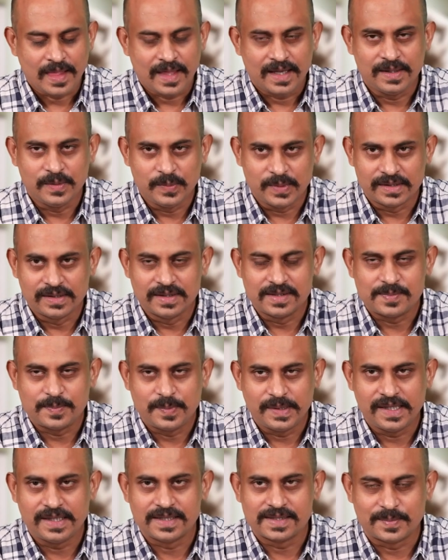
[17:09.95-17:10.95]
Anyway, this
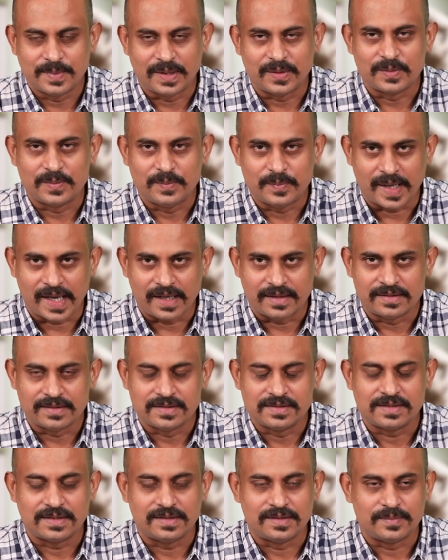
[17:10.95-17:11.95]
play is about
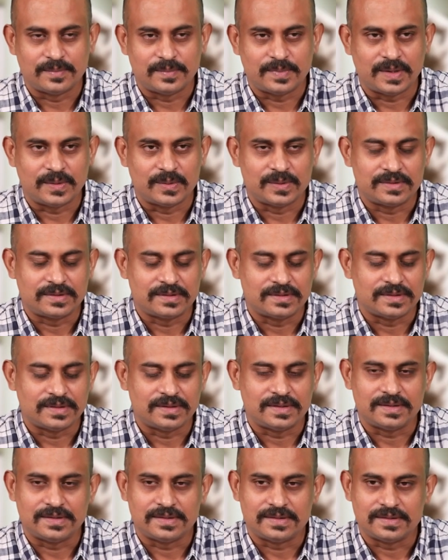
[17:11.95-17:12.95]
marriage and
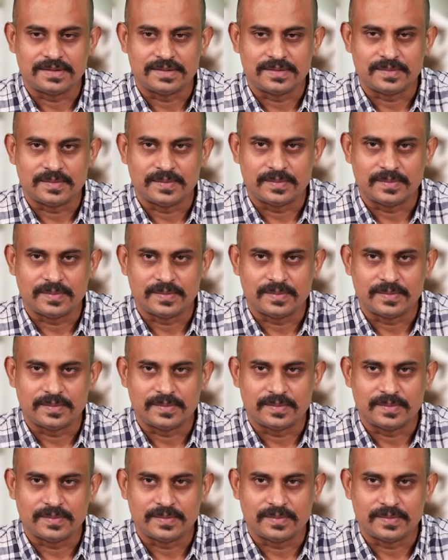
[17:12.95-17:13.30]
about